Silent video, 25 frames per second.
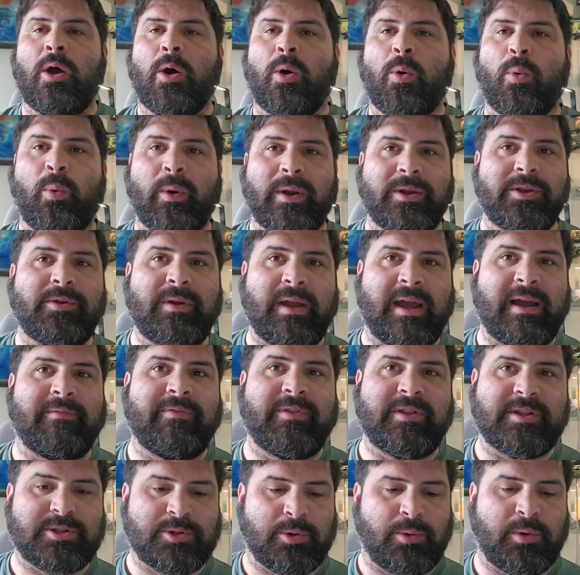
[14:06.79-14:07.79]
When you
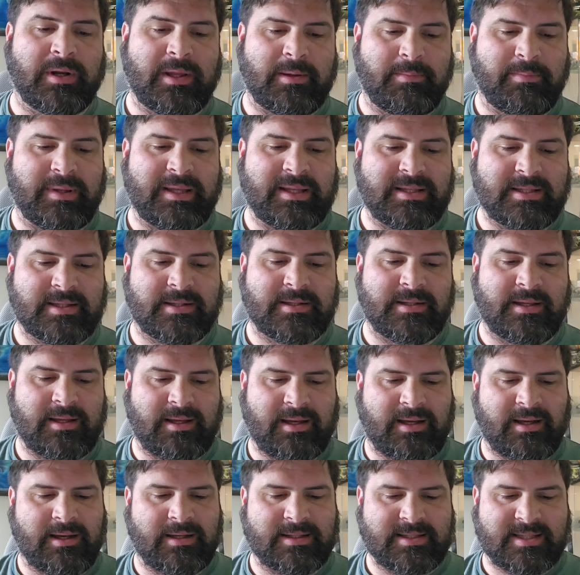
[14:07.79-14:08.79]
have the 20 beast
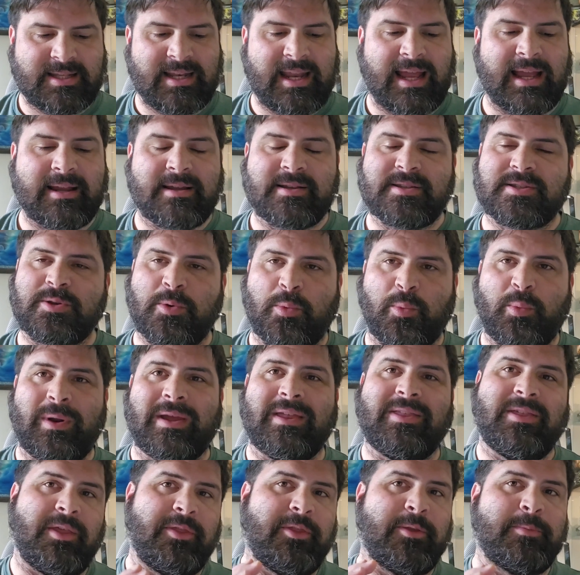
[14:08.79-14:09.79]
snaggas
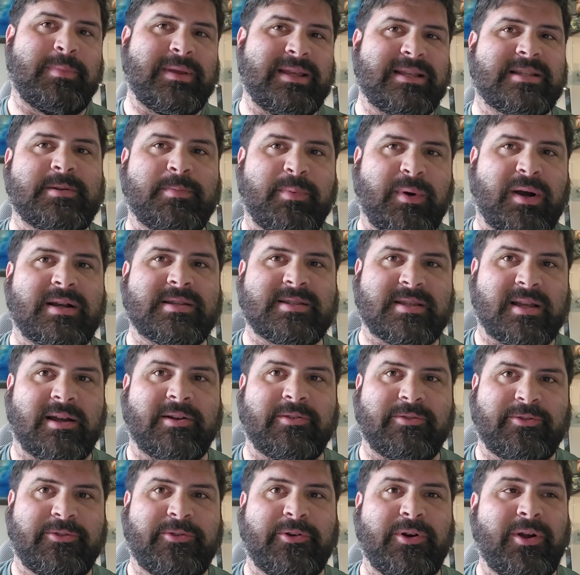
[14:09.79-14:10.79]
with the beast boss
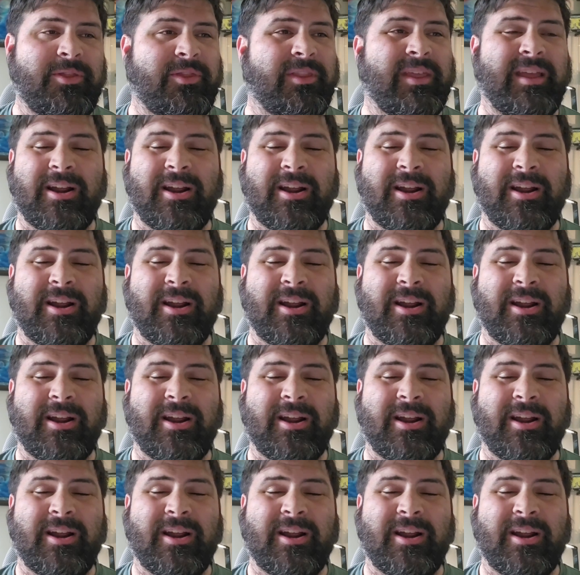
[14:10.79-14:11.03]
on foot,